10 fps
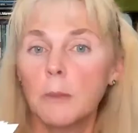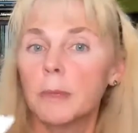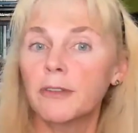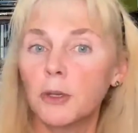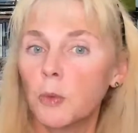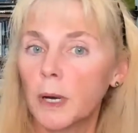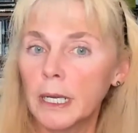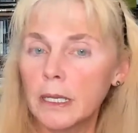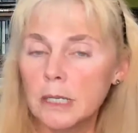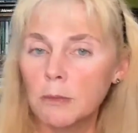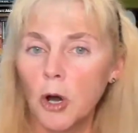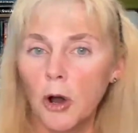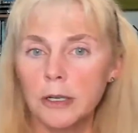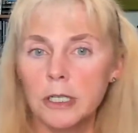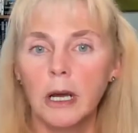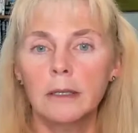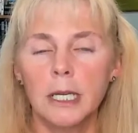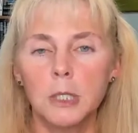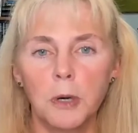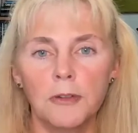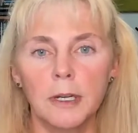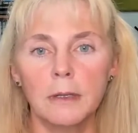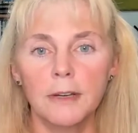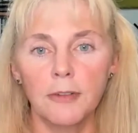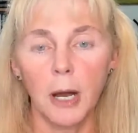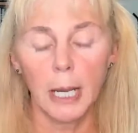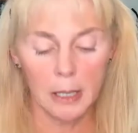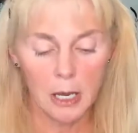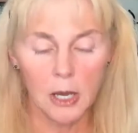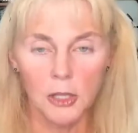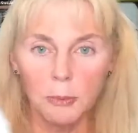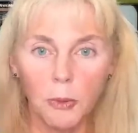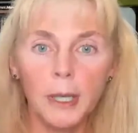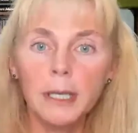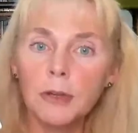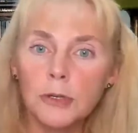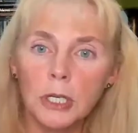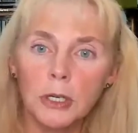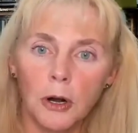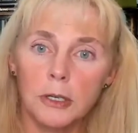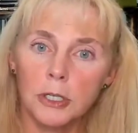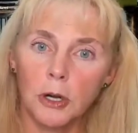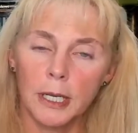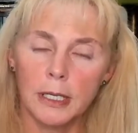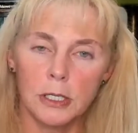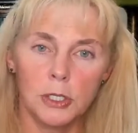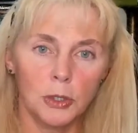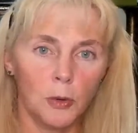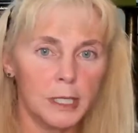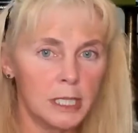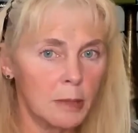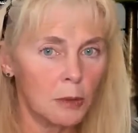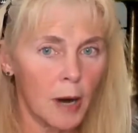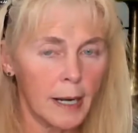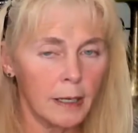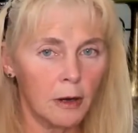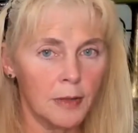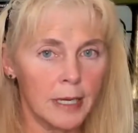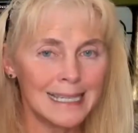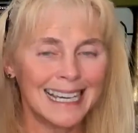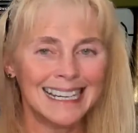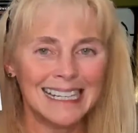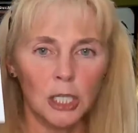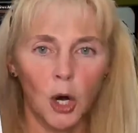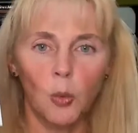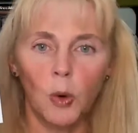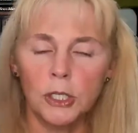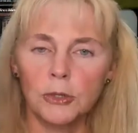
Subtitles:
But if you want to get some cardstock, that's perfectly fine. The point of using cardstock is you're going to be writing on these, and I don't want